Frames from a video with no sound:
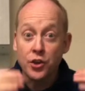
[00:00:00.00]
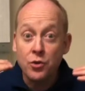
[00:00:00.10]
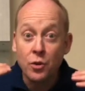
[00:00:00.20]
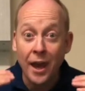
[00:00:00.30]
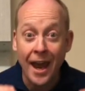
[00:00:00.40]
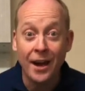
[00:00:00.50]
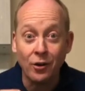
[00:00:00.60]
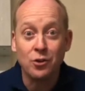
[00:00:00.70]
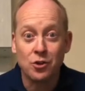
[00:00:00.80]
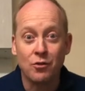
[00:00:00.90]
you
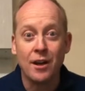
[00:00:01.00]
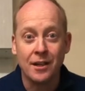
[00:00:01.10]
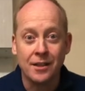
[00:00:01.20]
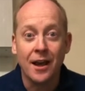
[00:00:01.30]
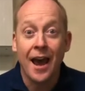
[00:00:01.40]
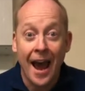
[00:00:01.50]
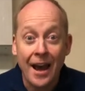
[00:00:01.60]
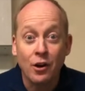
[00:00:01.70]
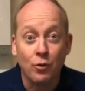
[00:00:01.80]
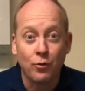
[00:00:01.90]
cannot treat
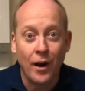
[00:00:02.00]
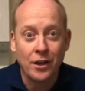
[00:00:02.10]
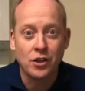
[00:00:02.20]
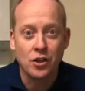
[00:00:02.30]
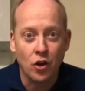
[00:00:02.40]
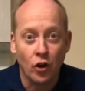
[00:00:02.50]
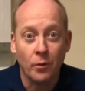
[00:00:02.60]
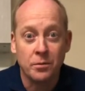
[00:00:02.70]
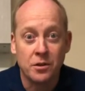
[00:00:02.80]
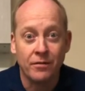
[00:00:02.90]
ankle fractures
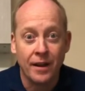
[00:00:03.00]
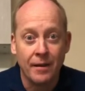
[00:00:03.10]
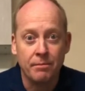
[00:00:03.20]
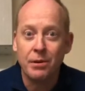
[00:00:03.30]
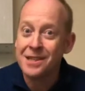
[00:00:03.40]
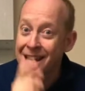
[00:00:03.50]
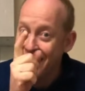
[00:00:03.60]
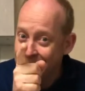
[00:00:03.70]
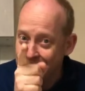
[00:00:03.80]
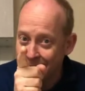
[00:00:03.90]
non-operatively,
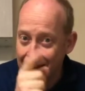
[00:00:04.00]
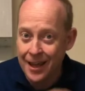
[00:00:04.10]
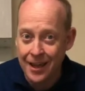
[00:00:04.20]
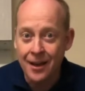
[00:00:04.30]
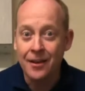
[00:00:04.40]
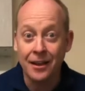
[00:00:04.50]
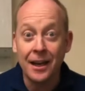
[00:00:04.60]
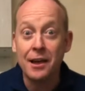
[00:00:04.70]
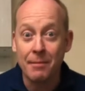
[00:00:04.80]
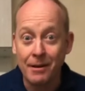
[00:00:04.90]
particularly the
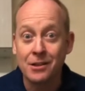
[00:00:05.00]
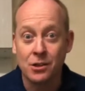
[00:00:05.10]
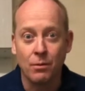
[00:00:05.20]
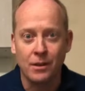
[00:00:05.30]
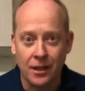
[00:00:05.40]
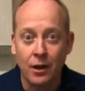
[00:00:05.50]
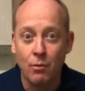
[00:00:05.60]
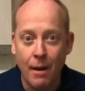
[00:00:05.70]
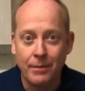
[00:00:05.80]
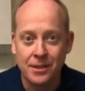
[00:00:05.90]
ligamentous ones like a
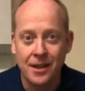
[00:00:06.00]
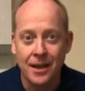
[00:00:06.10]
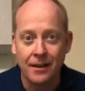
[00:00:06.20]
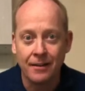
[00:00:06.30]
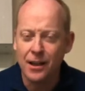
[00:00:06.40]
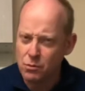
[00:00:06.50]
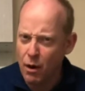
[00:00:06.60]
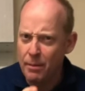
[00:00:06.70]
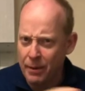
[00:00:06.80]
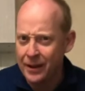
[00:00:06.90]
Weber C. That's
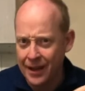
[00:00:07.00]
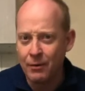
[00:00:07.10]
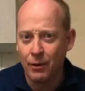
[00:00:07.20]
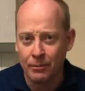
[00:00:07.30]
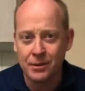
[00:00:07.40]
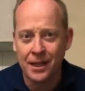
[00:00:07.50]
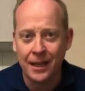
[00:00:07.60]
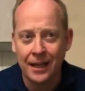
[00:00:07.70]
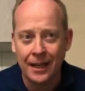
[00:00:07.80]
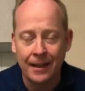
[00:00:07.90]
why I picked that one
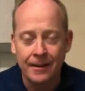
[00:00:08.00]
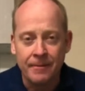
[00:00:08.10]
particularly.